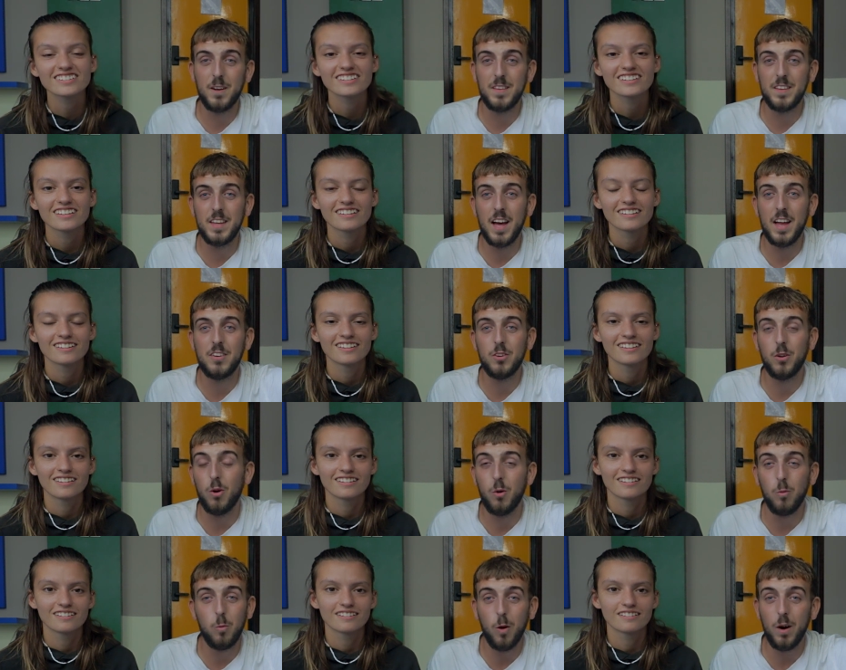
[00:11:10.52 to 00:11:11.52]
Speaker 1: by the
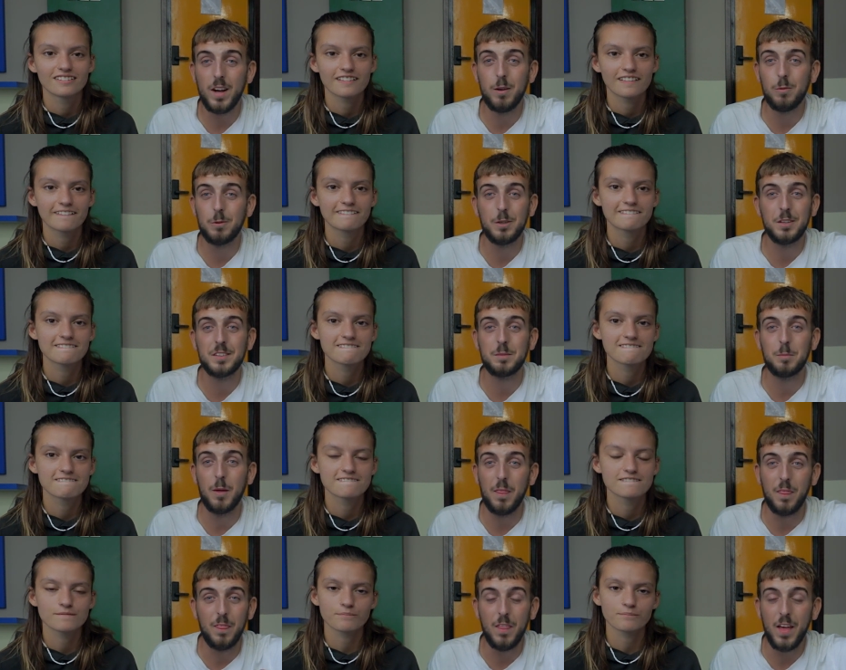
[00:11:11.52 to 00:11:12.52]
end or what it
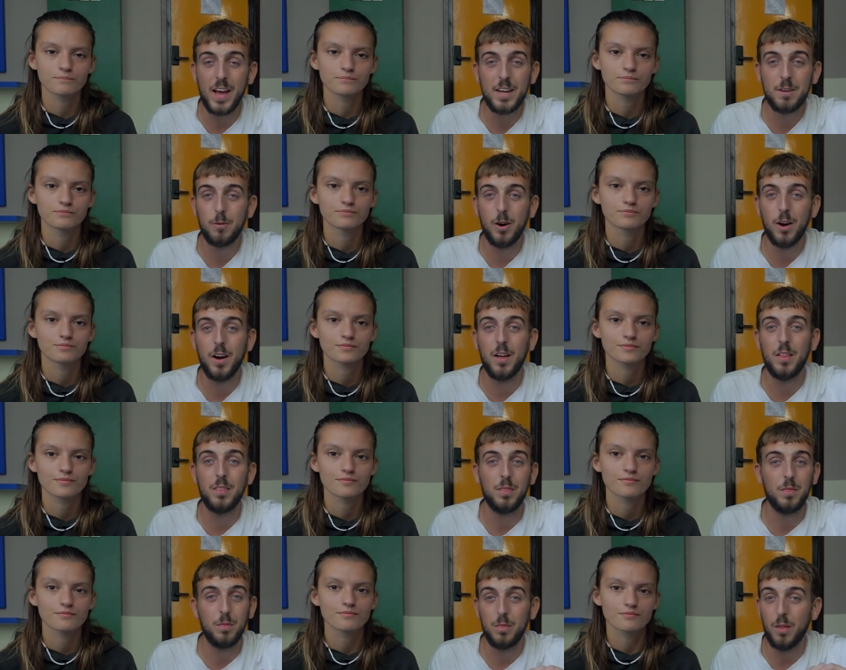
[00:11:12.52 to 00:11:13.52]
was, but they
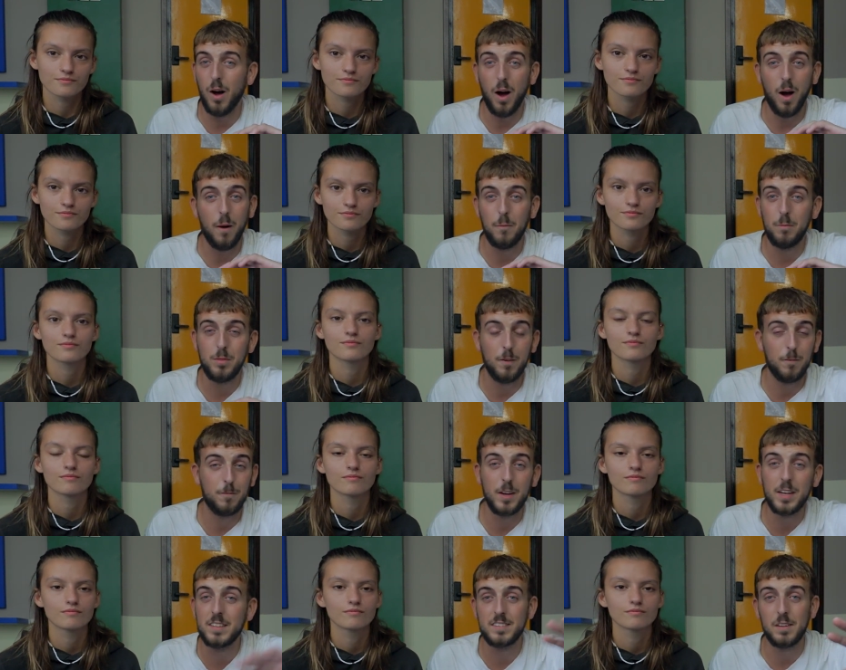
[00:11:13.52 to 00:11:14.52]
were
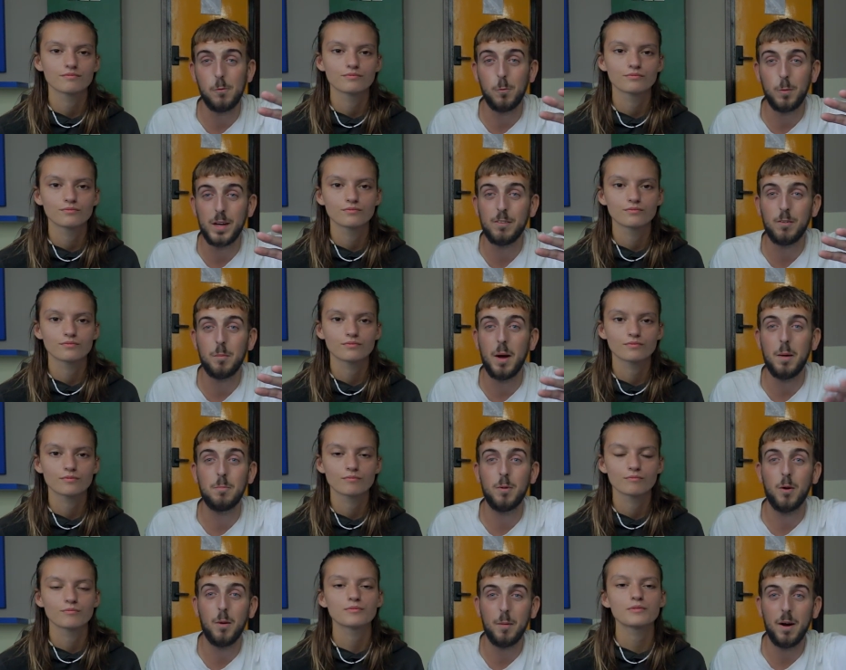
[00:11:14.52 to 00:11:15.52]
the things that we
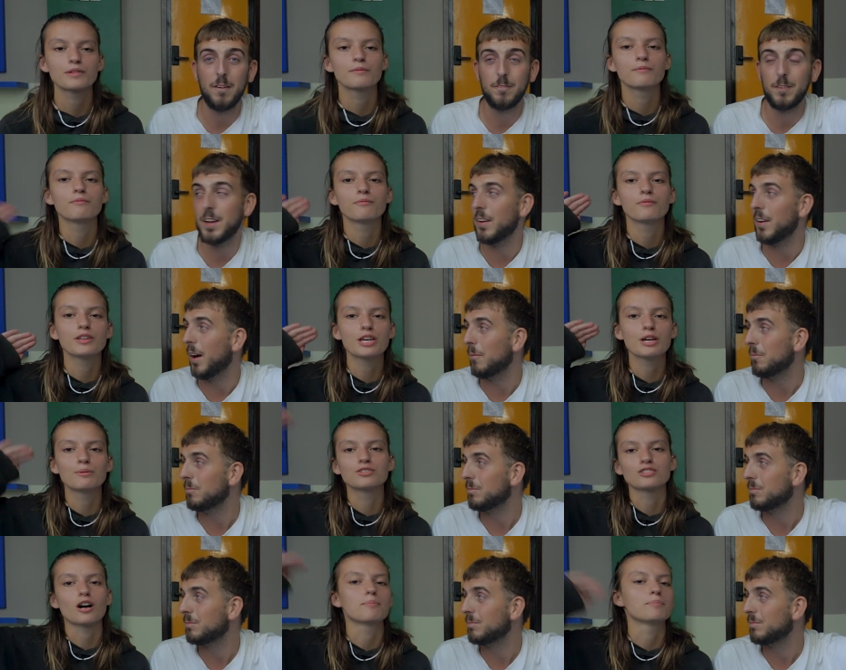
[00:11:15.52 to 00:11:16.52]
remember about
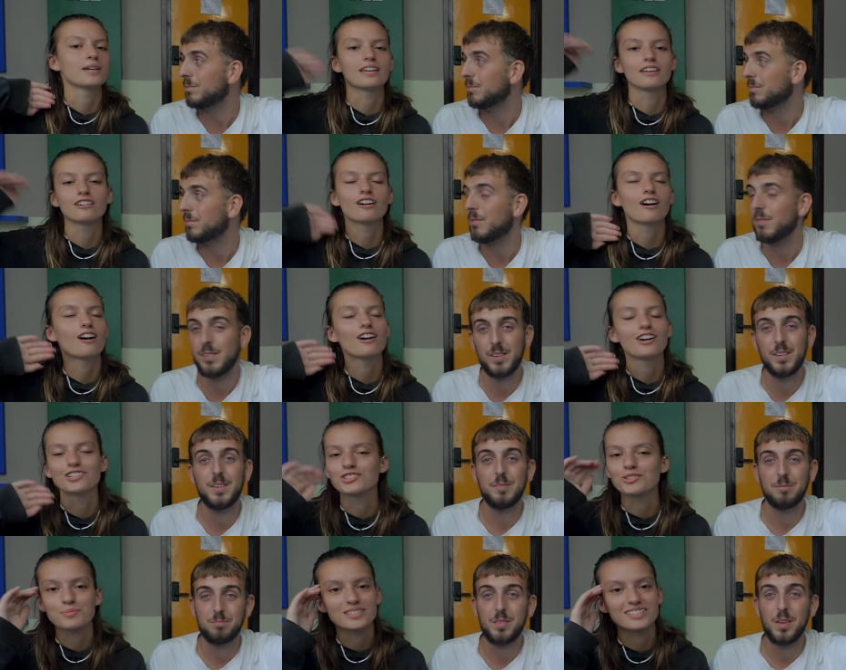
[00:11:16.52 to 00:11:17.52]
Vietnam.
Speaker 2: It was our peak, one
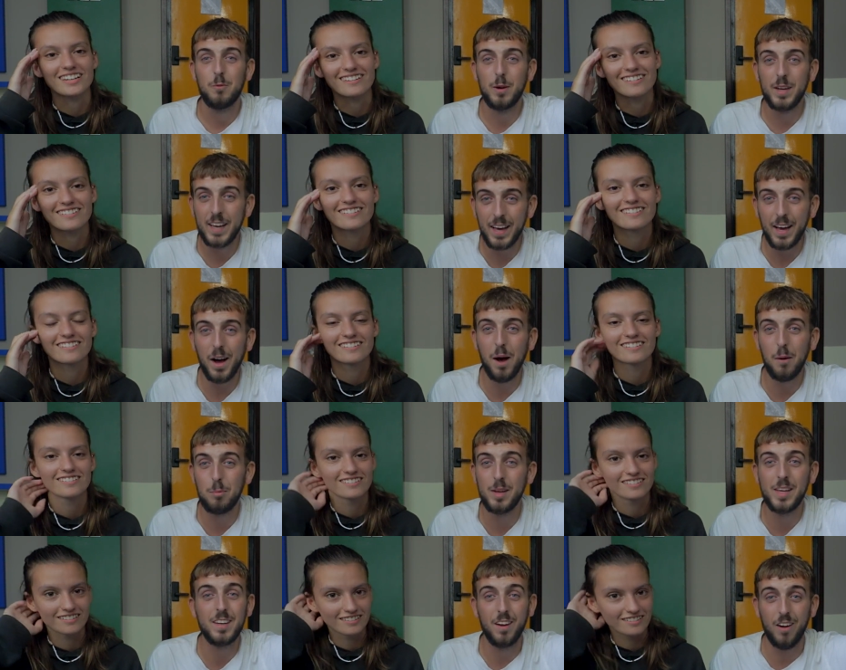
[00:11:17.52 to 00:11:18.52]
hundred percent.
Speaker 1: We hit
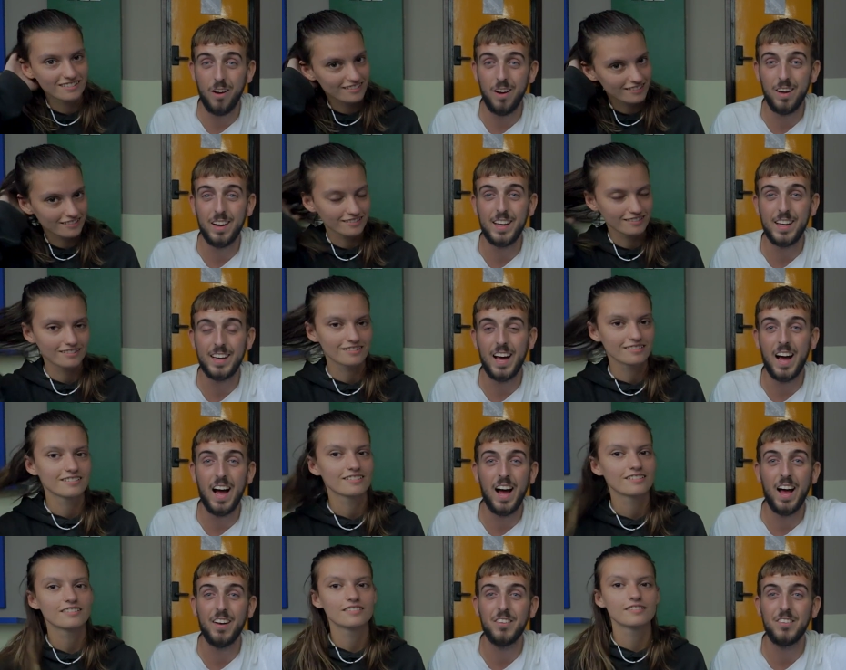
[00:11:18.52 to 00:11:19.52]
our peak early,
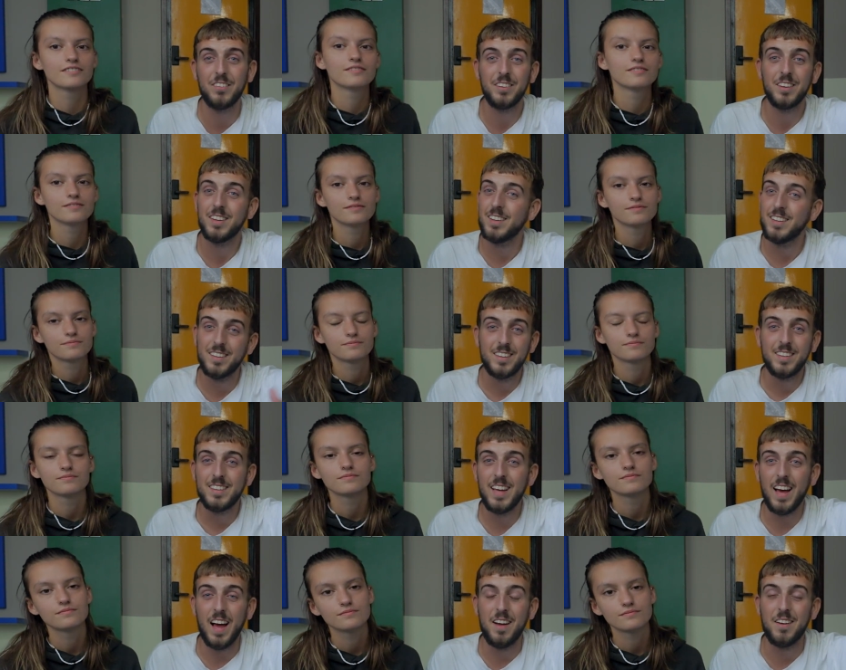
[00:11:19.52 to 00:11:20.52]
and
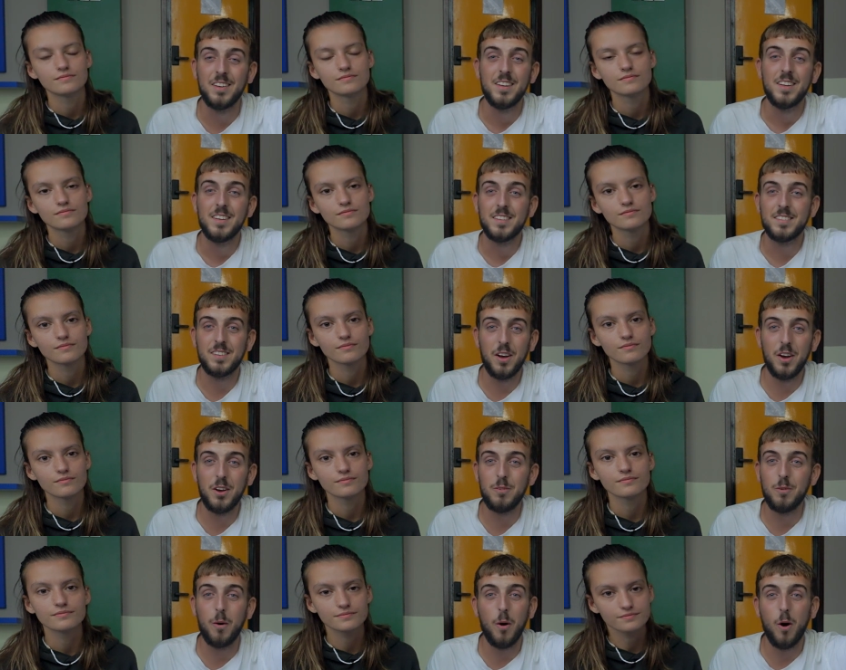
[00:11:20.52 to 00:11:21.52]
yeah.
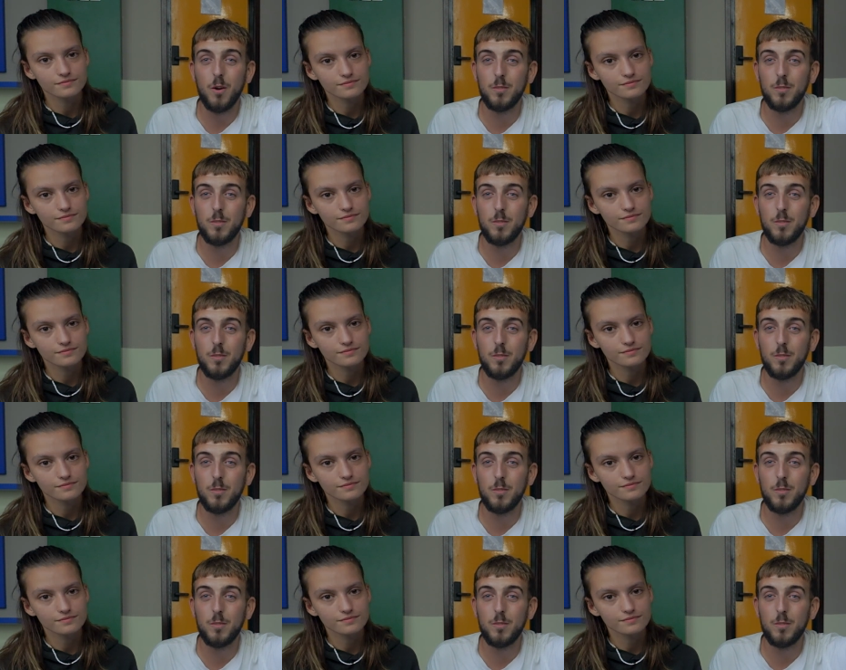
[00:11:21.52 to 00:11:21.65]
So